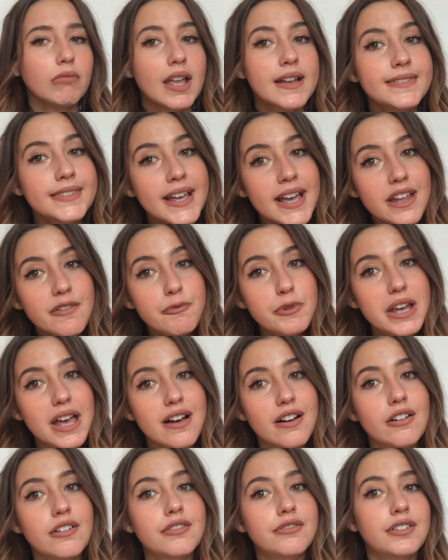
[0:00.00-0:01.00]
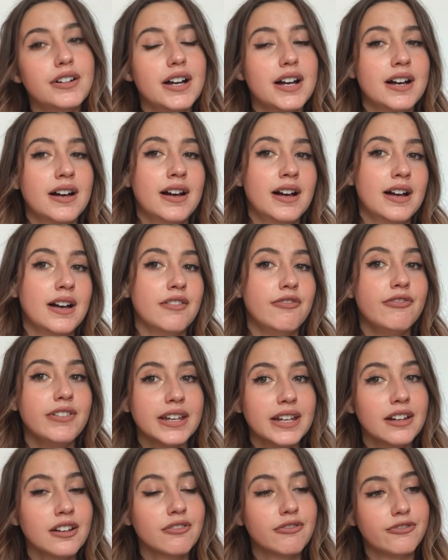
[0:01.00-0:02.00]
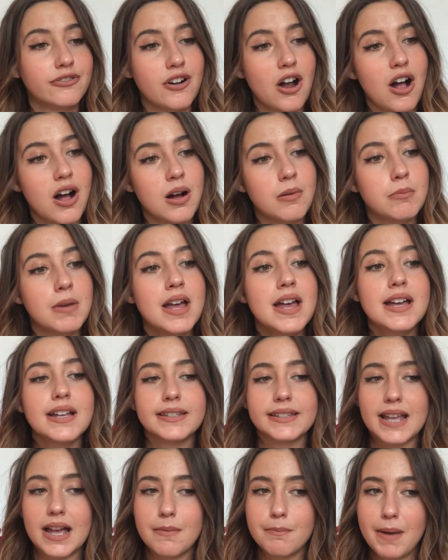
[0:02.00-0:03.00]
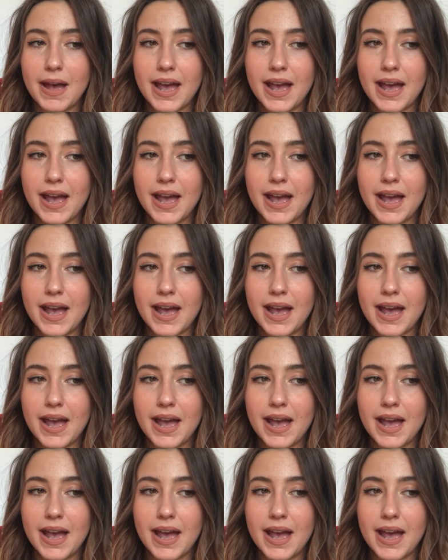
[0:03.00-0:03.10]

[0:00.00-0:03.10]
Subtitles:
And then we have a thing from St.